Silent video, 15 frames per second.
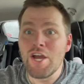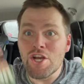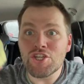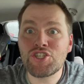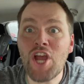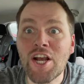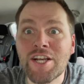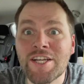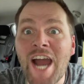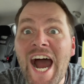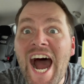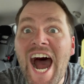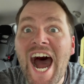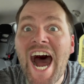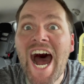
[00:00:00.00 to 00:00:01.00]

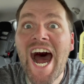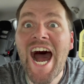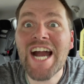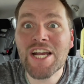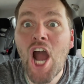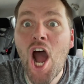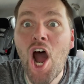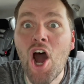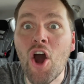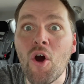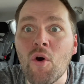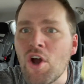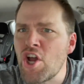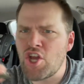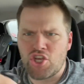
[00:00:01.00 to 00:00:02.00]

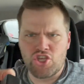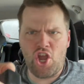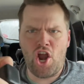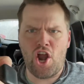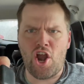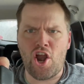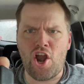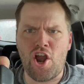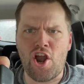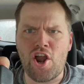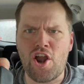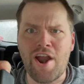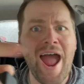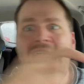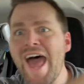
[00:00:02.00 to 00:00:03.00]
Chicago!
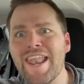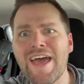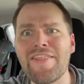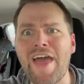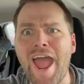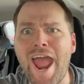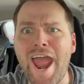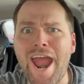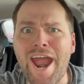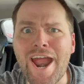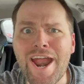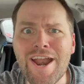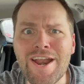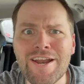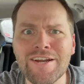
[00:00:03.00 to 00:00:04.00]
You're out of
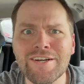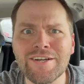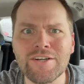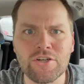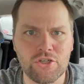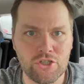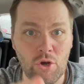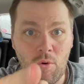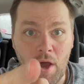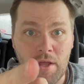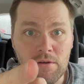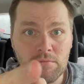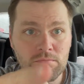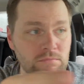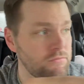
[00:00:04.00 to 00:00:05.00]
there! Go
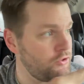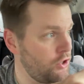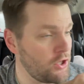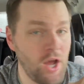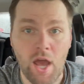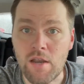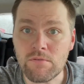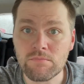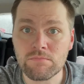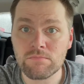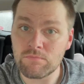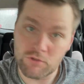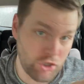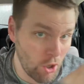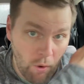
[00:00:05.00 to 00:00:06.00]
on. You're gone.
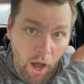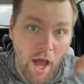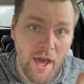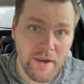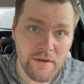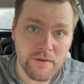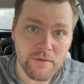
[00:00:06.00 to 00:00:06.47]
Go on.